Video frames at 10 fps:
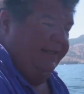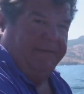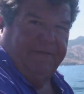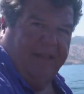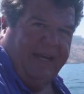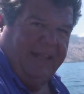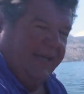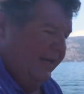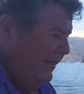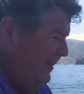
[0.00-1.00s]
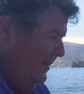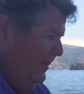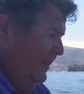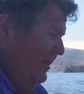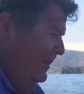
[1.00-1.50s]
eating fly line,
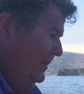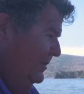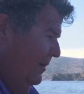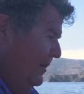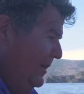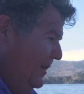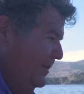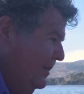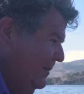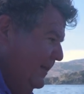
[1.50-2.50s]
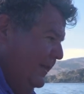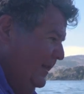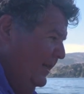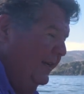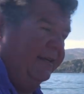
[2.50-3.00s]
sardines. You don't need
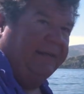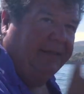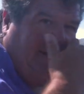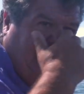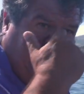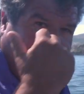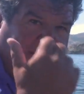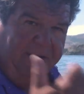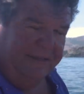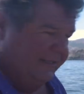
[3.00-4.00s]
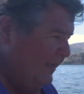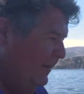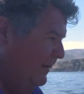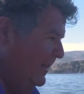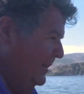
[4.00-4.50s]
any sink
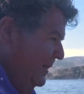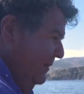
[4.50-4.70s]
or anything.